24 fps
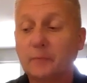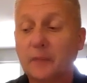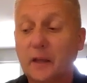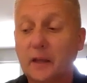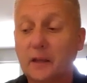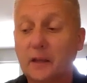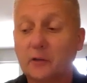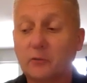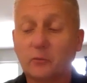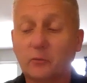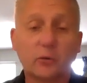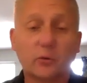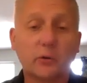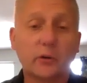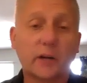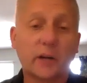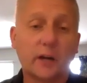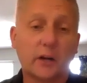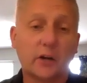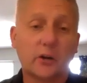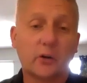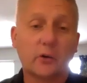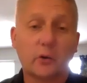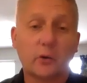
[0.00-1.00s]
And you really
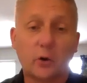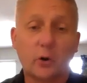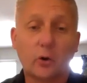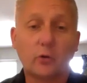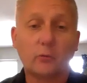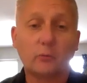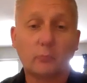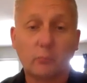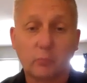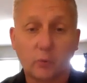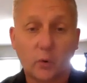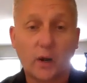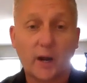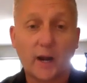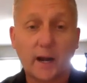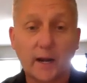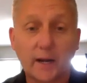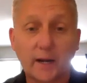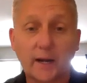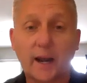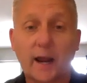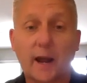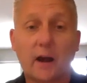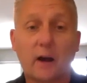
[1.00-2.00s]
get your own
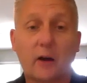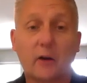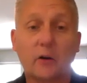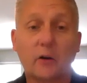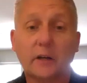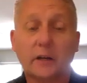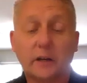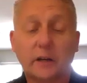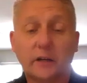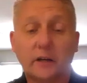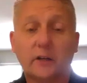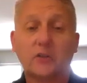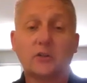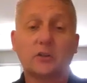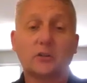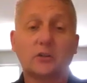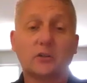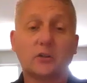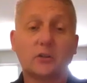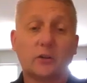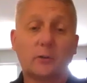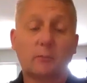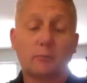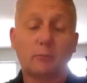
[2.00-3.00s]
brand out in addition
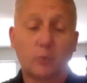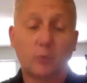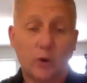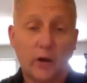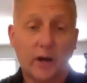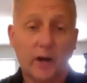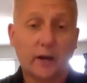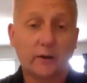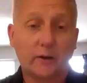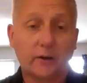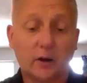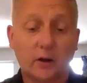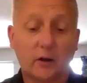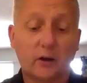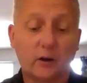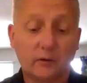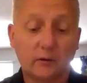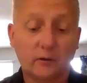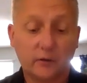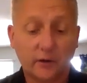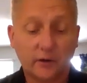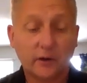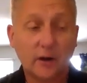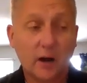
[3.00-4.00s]
to the brand
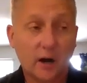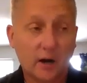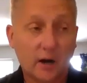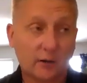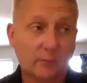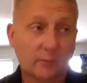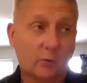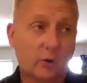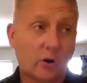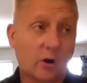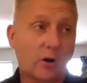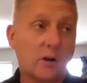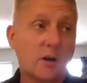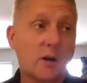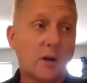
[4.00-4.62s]
of Knockerball.